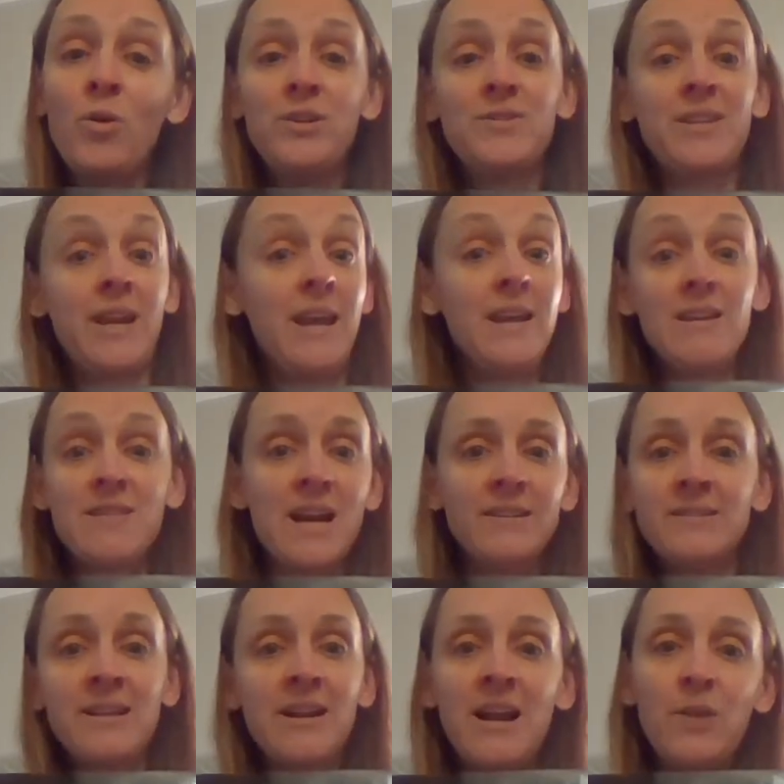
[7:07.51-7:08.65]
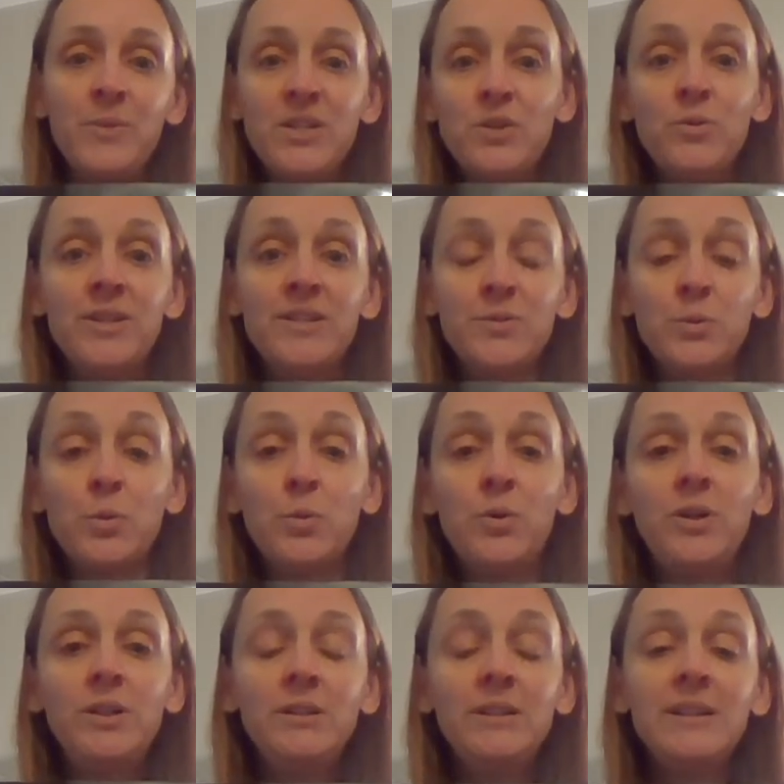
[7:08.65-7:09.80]
or you say, hey, that's not how we do it at
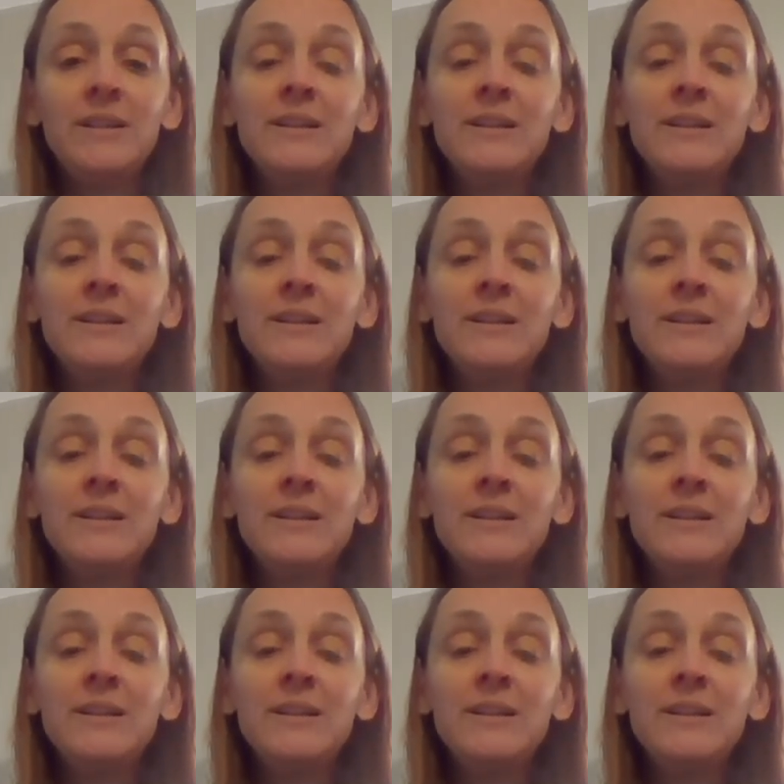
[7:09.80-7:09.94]
school,